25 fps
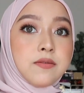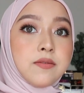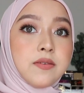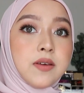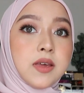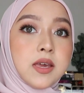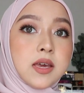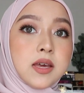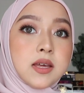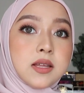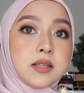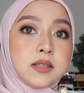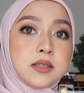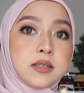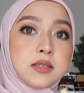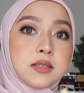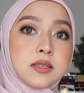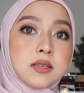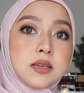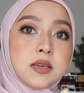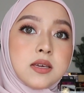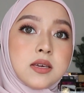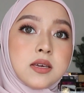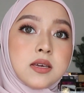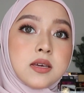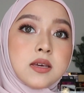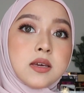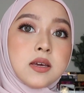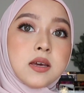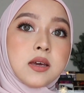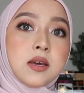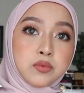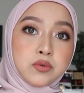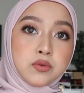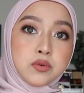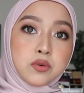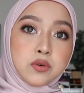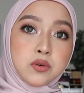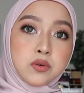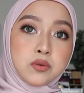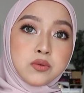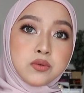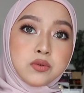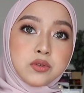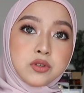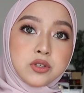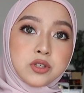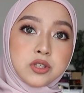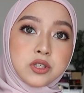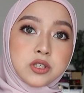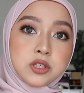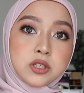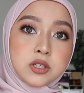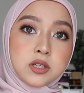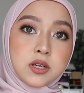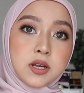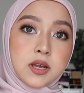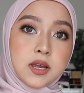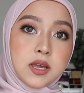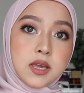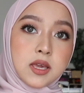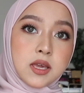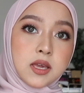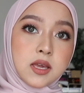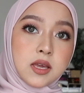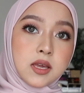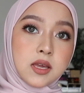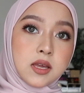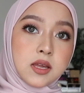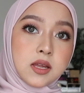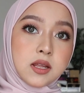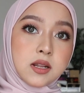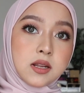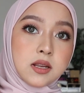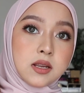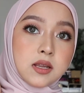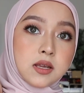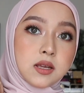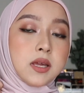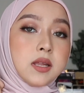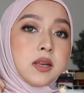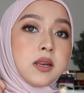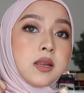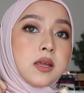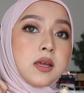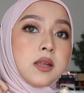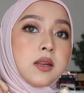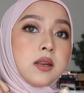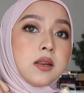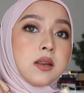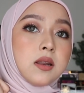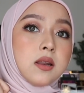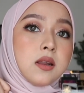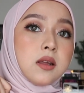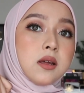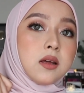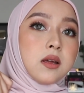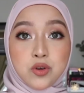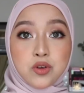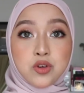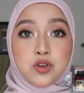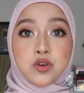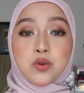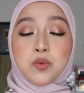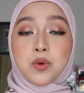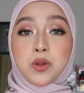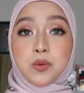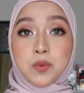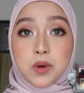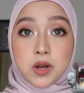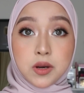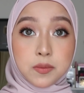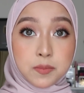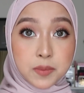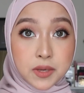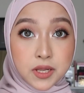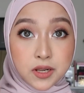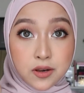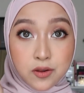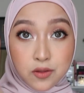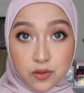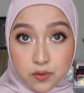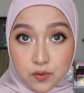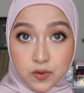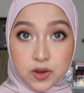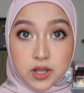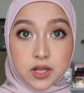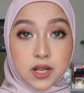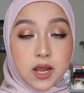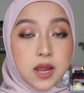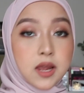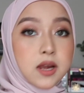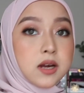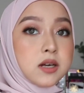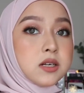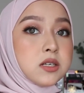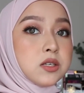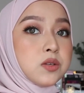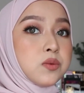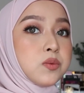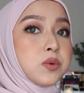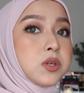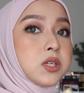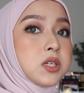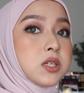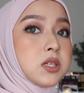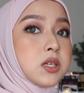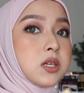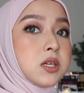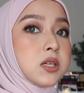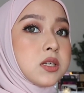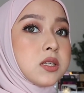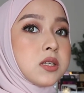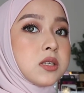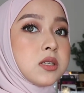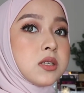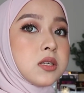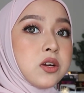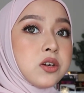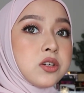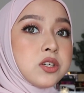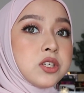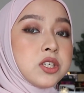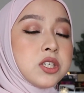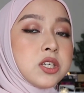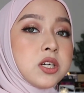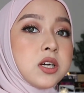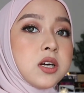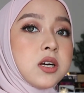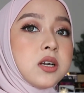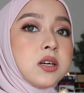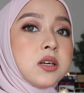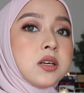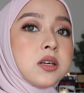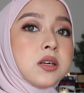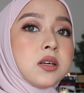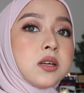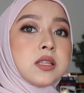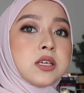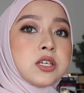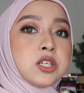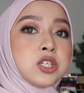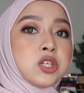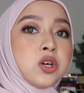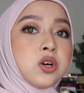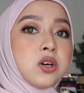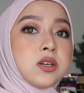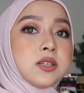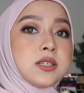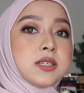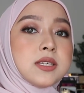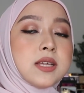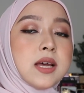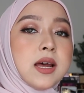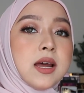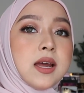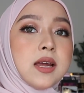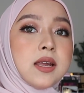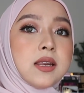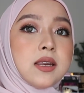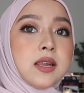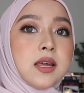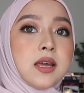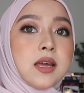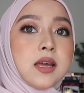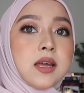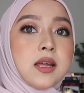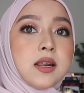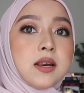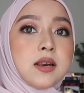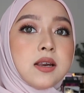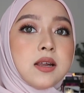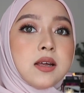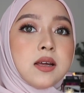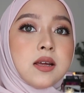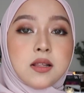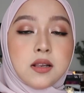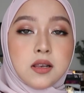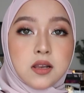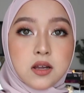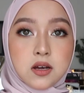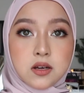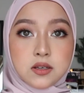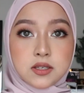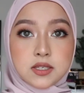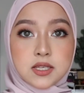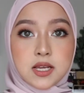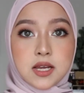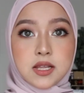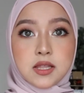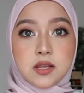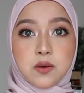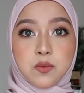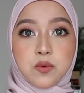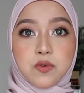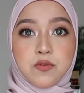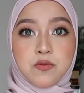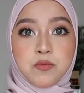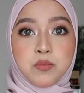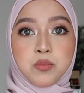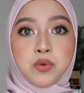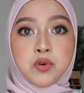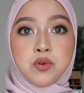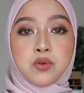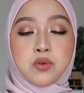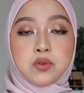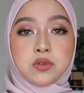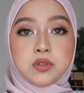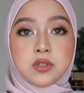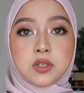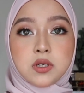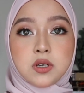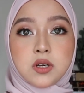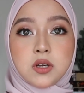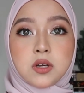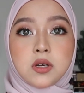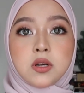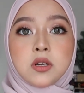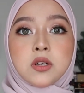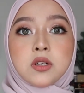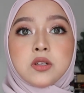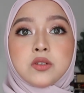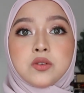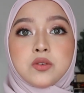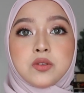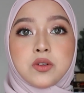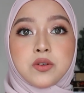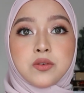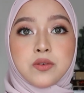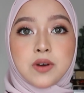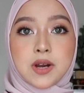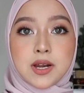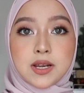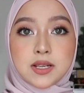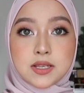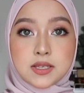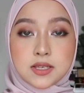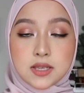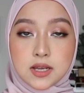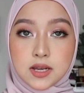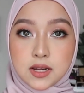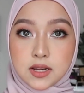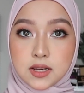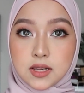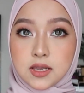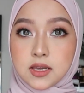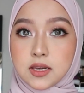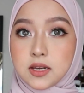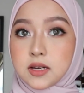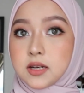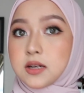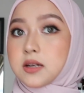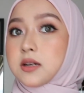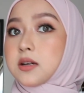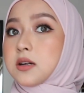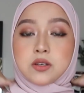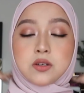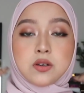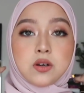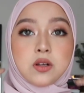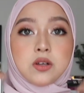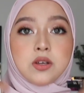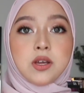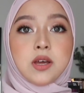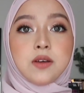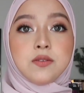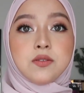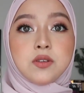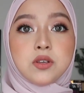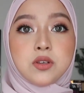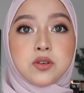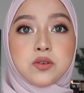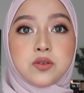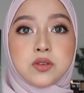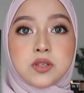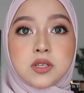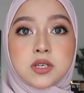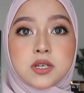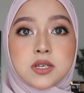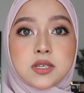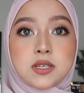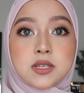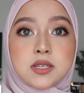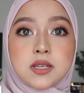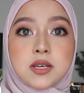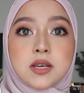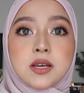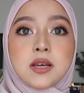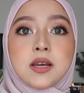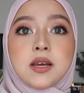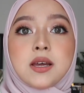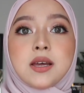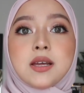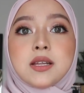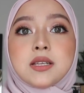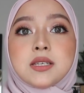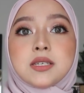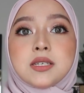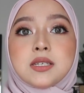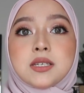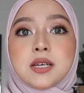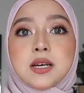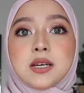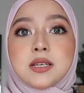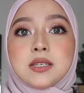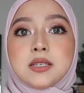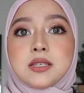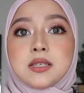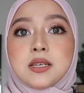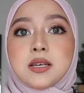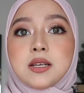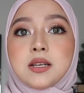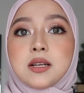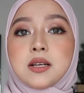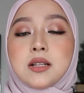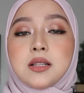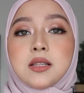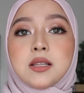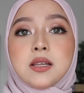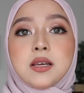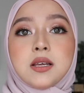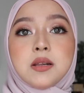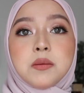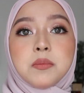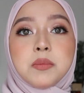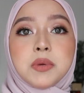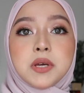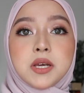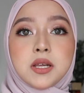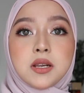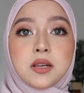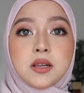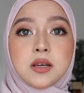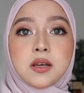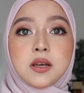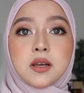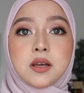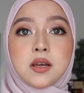fancy brooch and pin it. You will want to pin 3 layers, which is your shirt, the short side, and the long side that we've pulled to the right side here. All you have to do is just adjust it a little bit,